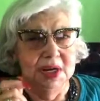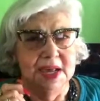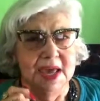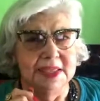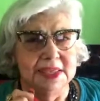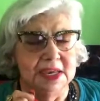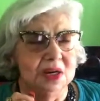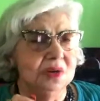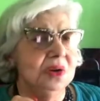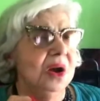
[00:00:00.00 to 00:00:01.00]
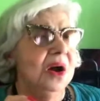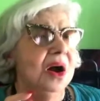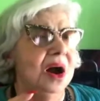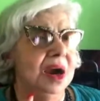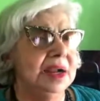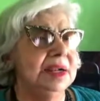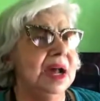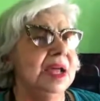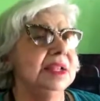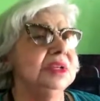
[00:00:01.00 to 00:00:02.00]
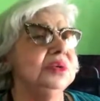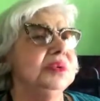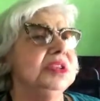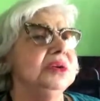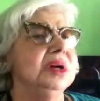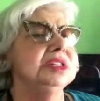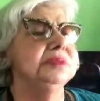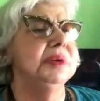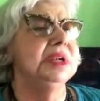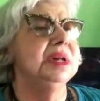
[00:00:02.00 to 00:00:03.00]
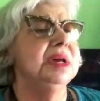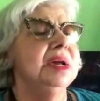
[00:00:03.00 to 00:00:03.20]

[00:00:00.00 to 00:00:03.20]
28th year on an island with your husband.